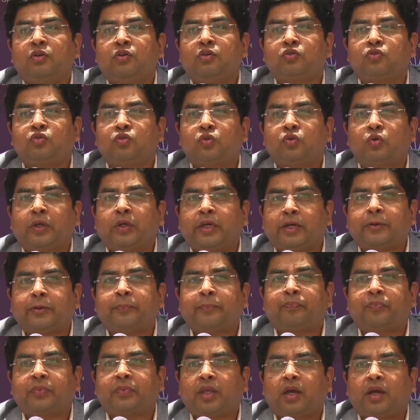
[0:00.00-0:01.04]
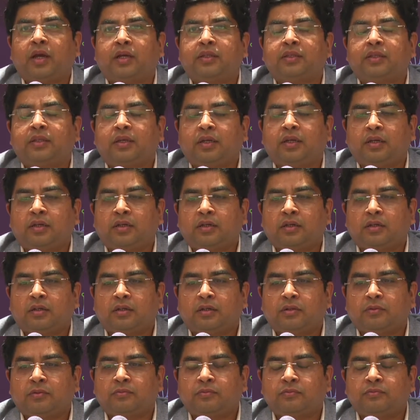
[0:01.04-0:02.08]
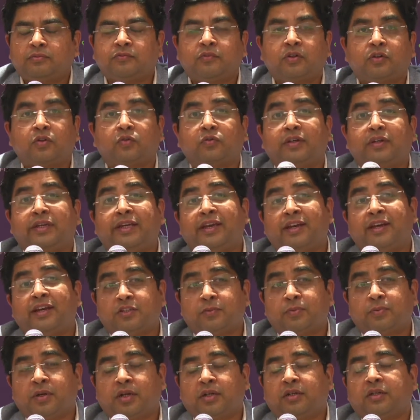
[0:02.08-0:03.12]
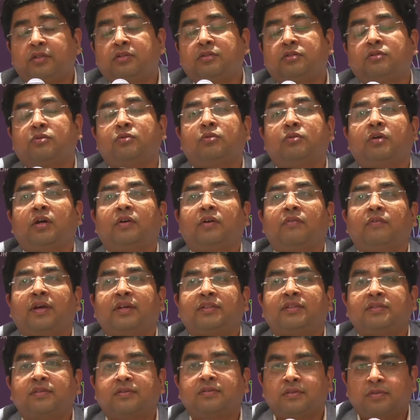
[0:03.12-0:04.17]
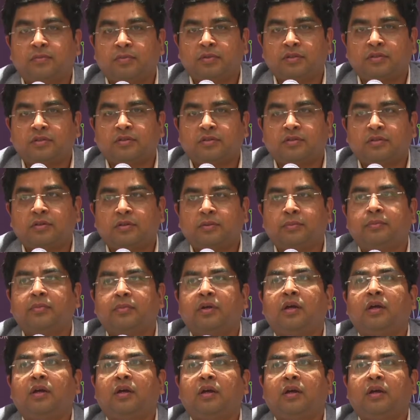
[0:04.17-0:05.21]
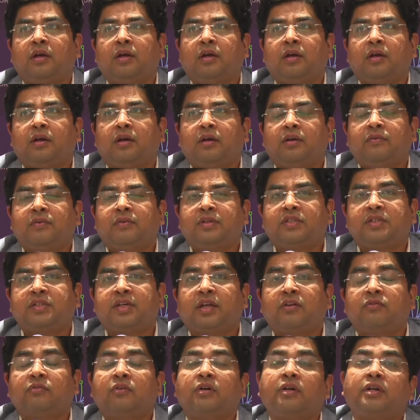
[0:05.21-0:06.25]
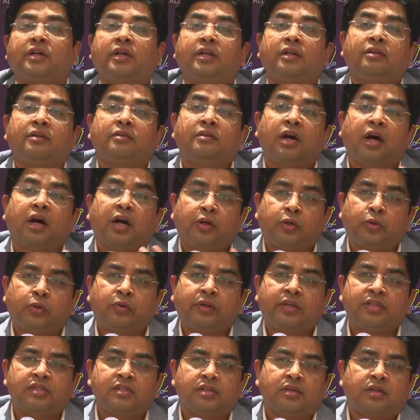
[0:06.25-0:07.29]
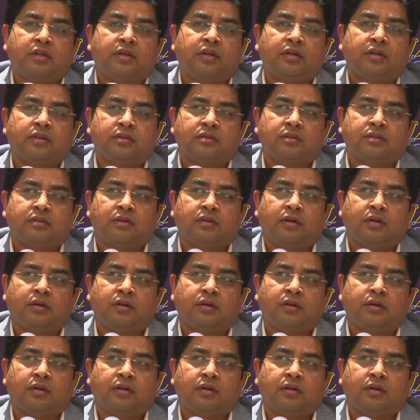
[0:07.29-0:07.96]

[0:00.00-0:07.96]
So yeah, I think one of the key aspect is to have accessible system which can work in hard to reach areas.